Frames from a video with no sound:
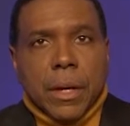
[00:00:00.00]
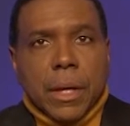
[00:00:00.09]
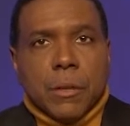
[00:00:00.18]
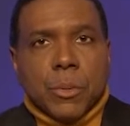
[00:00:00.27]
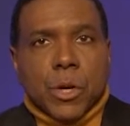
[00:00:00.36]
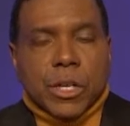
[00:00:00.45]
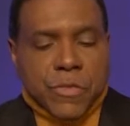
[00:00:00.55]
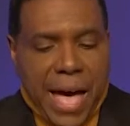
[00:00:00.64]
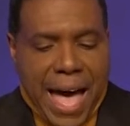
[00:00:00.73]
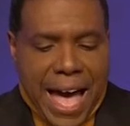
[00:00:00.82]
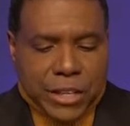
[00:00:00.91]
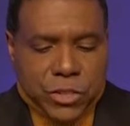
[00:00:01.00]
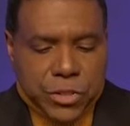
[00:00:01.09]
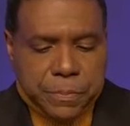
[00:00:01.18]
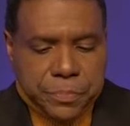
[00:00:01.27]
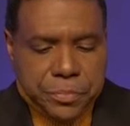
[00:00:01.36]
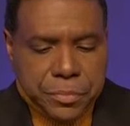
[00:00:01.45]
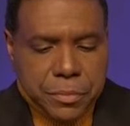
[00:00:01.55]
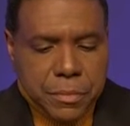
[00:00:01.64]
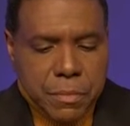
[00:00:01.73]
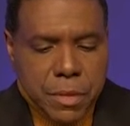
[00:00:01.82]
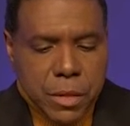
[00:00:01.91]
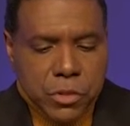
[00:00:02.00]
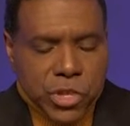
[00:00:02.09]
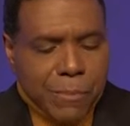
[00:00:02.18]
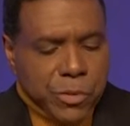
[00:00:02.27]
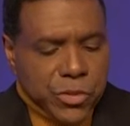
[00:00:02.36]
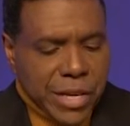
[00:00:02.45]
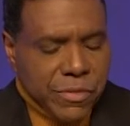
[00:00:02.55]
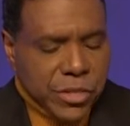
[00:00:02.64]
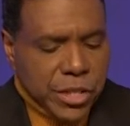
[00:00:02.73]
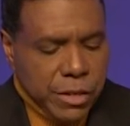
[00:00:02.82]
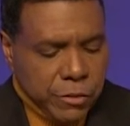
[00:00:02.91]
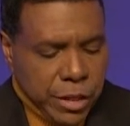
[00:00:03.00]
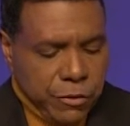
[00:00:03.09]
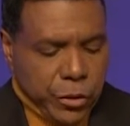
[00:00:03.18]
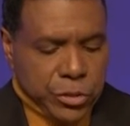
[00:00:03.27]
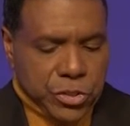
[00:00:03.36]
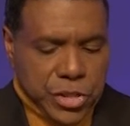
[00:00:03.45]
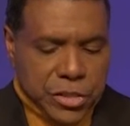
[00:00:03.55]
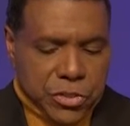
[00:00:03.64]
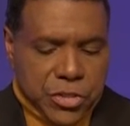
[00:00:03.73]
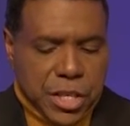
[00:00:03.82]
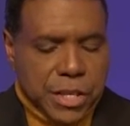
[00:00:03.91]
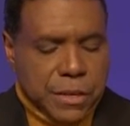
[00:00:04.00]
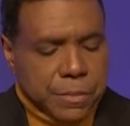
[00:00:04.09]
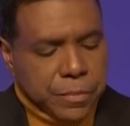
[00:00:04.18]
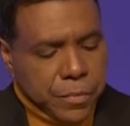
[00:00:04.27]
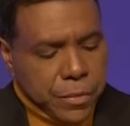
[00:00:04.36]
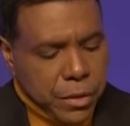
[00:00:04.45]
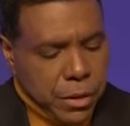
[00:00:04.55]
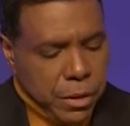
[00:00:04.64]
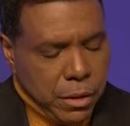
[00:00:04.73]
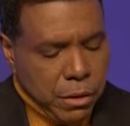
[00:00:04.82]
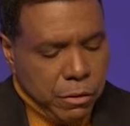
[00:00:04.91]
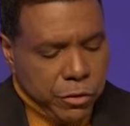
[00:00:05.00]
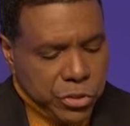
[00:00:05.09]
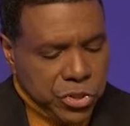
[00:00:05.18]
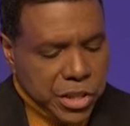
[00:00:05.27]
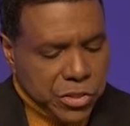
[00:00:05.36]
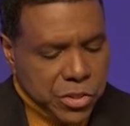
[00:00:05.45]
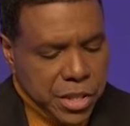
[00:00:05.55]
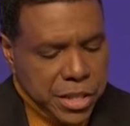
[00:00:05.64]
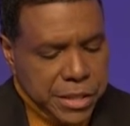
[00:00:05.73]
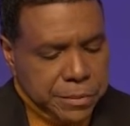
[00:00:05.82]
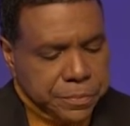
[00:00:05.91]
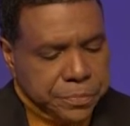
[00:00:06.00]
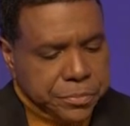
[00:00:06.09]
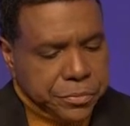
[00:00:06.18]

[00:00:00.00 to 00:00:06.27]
In the book of Acts, chapter 17 and verse 16, verse 16